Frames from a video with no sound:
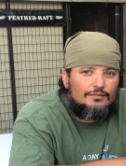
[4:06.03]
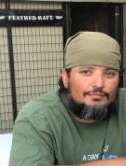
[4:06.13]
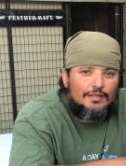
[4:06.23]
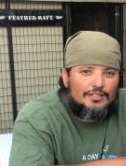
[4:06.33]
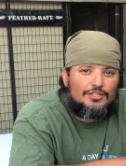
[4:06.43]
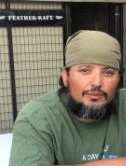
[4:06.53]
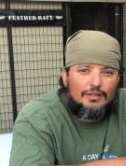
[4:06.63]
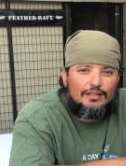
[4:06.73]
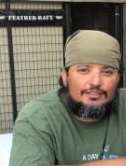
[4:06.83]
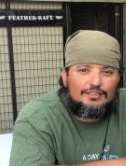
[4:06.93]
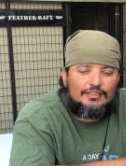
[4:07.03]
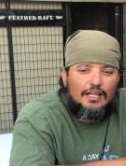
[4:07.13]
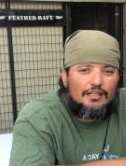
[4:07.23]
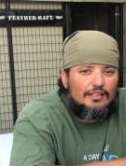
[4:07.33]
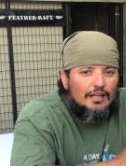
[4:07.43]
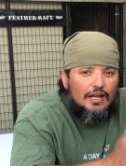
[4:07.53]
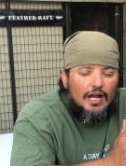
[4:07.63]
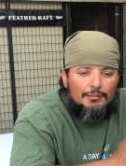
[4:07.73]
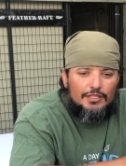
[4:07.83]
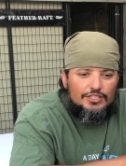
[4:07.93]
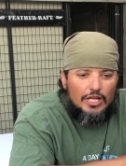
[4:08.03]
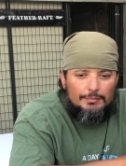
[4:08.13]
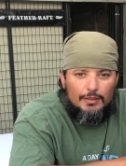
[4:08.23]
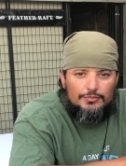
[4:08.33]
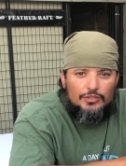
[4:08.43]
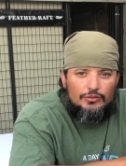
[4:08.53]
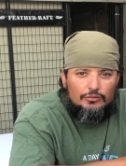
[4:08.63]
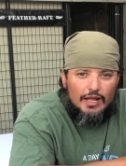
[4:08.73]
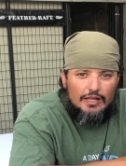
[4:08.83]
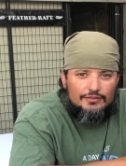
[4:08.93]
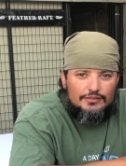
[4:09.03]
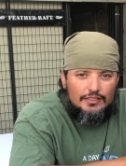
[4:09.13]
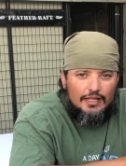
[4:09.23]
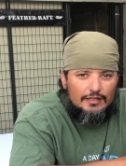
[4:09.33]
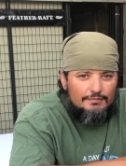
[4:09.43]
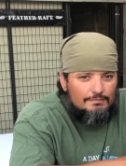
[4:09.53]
Not sure what else to say. I'm going to shape up 2 rafts today.